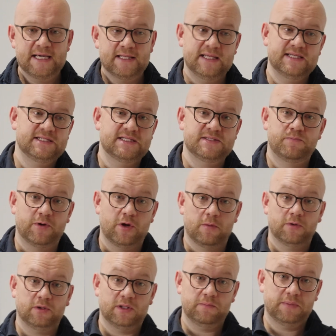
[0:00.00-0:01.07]
This is
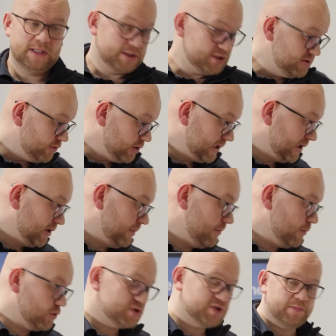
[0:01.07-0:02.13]
predominantly because you've got a little bit
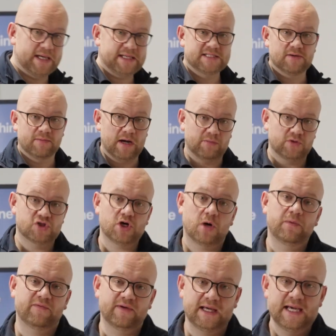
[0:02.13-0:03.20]
more space around the
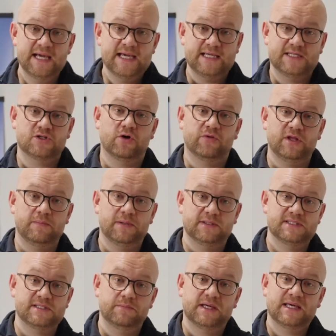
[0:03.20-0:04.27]
top of it. It's got the
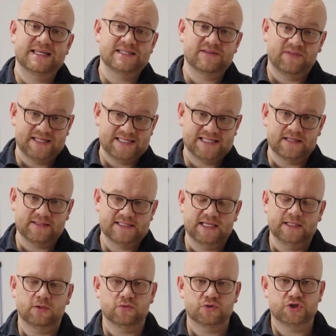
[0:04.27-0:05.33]
ability, because of this cell
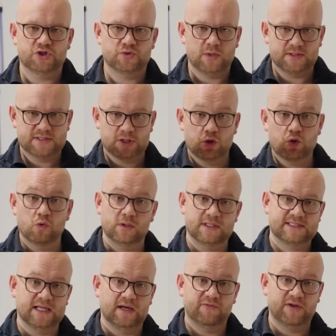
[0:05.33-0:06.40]
technology as well, to cool
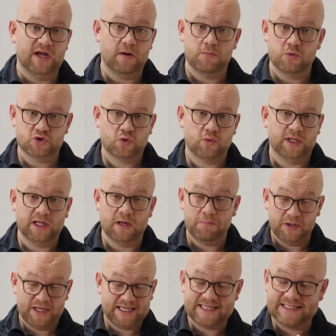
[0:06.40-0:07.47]
itself down much quicker,
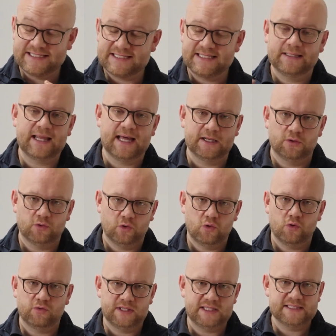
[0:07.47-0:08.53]
but it can still handle
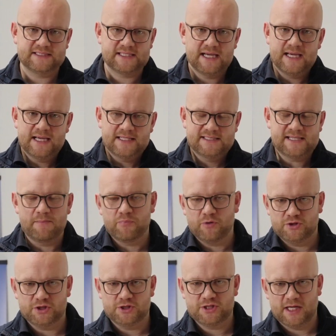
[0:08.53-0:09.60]
all these
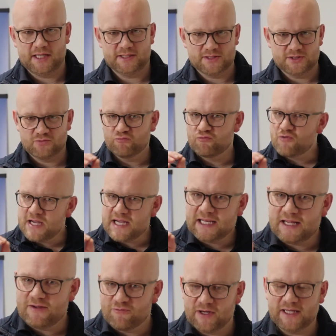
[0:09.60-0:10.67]
temperature changes
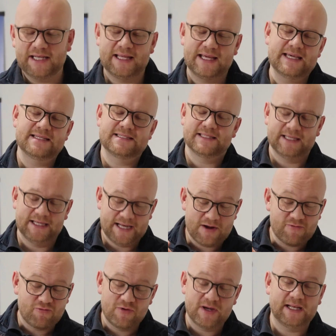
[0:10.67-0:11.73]
really, really easily, and it
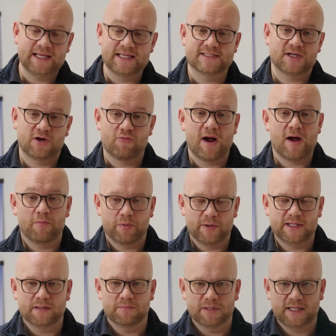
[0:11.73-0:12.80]
really is a
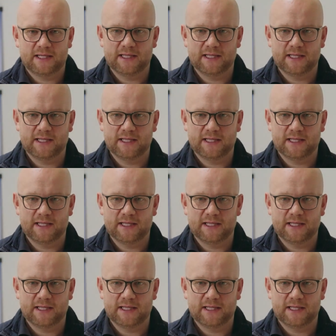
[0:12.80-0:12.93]
groundbreaking bit of